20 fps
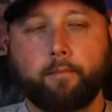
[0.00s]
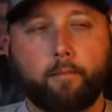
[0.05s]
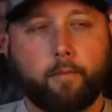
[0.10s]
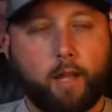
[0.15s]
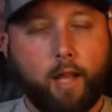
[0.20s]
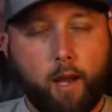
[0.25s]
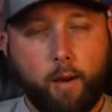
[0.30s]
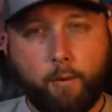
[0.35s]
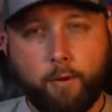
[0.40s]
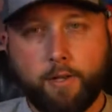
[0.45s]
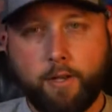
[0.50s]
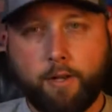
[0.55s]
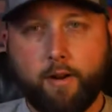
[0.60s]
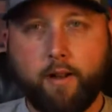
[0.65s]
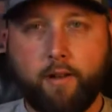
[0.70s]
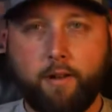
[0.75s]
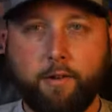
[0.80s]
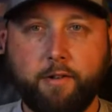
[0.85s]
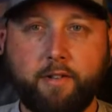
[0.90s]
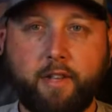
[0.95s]
I want you to
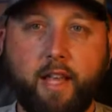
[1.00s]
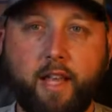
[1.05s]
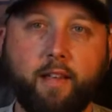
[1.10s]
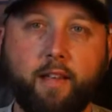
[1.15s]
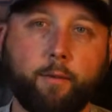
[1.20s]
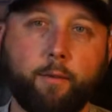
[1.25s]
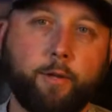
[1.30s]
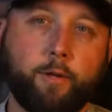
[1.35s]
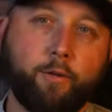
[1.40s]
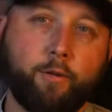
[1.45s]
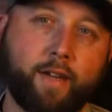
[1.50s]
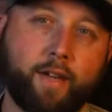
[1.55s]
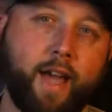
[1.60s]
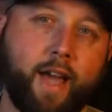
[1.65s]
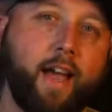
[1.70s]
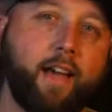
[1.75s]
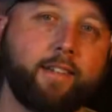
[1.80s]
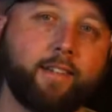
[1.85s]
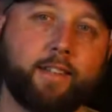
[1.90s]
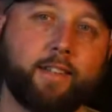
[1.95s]
understand that when you
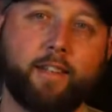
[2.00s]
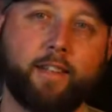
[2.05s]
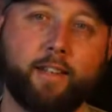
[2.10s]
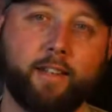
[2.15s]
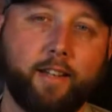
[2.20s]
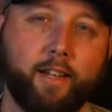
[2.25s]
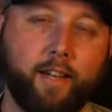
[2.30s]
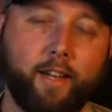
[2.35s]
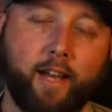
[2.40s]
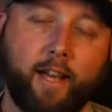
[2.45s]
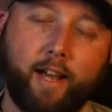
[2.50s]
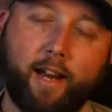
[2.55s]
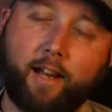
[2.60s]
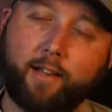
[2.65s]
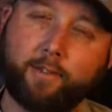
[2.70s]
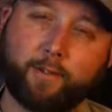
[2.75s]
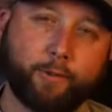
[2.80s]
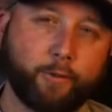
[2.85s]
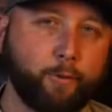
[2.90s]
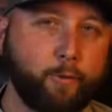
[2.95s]
cast it, and I
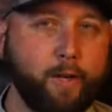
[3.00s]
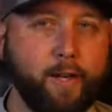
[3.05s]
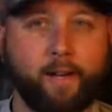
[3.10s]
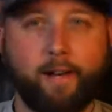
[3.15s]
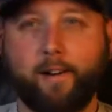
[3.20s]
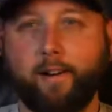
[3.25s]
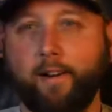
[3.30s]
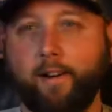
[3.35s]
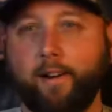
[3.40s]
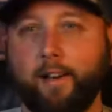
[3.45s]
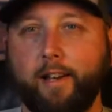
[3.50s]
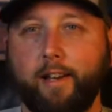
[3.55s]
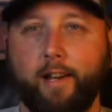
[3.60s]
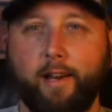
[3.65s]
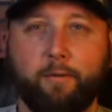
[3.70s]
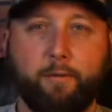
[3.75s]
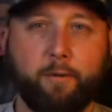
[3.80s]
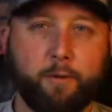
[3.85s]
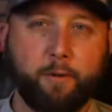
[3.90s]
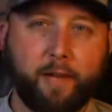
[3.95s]
swear,
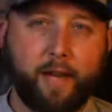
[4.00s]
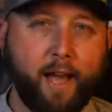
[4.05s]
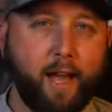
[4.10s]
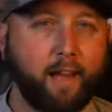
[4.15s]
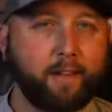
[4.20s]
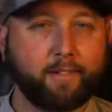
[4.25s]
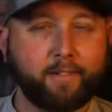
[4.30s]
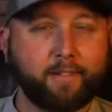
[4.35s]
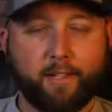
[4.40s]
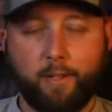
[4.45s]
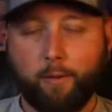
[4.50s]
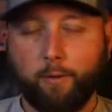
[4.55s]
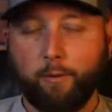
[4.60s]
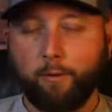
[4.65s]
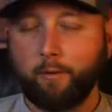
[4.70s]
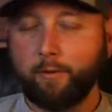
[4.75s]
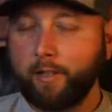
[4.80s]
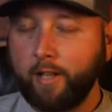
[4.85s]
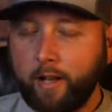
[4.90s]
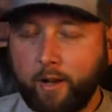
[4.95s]
if you cast it, you
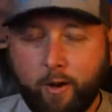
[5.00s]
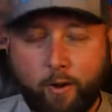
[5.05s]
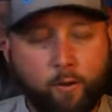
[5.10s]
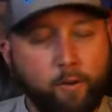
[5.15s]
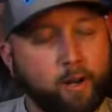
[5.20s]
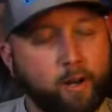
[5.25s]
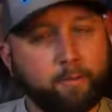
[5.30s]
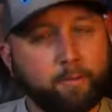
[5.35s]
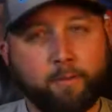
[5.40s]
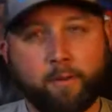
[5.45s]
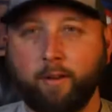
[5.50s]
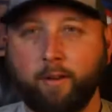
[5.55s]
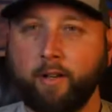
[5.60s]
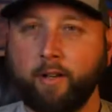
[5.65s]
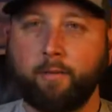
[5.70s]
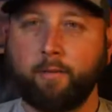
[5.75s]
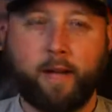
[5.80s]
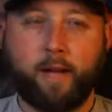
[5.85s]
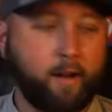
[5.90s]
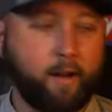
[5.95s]
will know what I'm talking
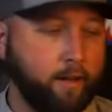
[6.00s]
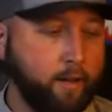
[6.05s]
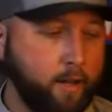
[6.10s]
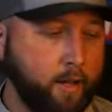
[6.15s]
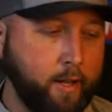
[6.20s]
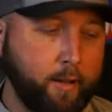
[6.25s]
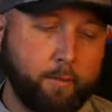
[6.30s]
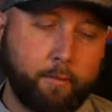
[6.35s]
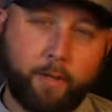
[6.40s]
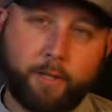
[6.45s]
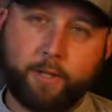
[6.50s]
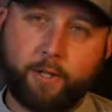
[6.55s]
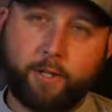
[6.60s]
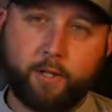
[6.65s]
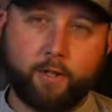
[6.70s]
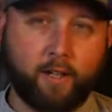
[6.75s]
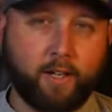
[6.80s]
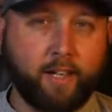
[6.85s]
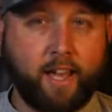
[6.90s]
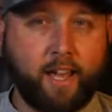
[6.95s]
about. But you're
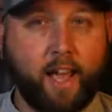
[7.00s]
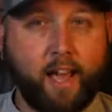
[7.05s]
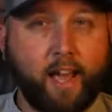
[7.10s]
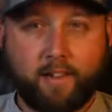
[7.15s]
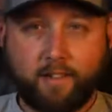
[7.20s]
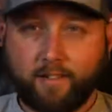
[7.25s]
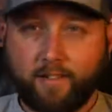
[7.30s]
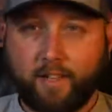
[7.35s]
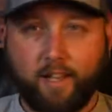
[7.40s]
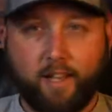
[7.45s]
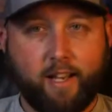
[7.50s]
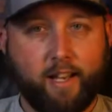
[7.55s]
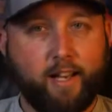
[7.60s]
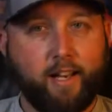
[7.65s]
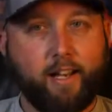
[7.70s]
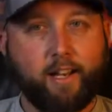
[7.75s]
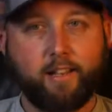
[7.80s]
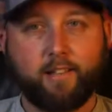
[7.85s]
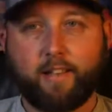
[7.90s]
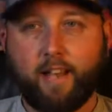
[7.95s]
going to cast it, and
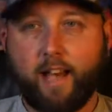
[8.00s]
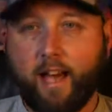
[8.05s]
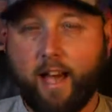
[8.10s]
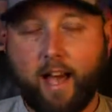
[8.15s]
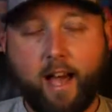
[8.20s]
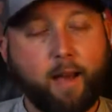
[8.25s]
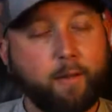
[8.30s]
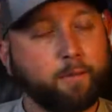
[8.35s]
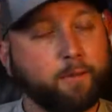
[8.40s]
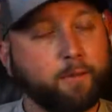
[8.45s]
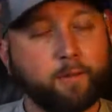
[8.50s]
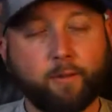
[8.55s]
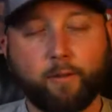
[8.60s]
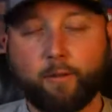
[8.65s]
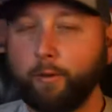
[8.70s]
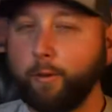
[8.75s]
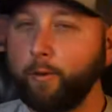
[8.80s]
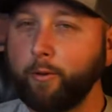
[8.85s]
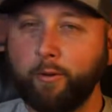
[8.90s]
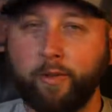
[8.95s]
it is
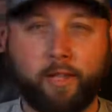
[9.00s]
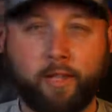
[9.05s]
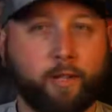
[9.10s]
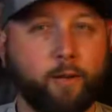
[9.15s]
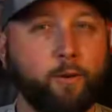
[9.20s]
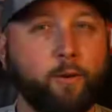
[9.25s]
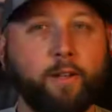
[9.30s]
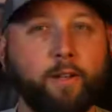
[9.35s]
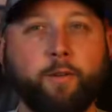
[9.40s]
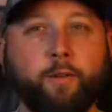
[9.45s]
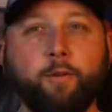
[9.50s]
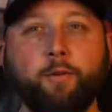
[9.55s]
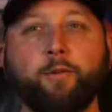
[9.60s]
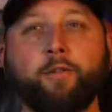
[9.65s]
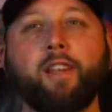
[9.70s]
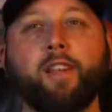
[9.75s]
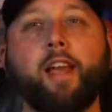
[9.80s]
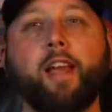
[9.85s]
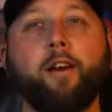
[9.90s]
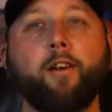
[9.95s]
absolutely going to
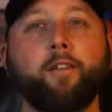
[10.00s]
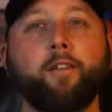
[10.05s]
scare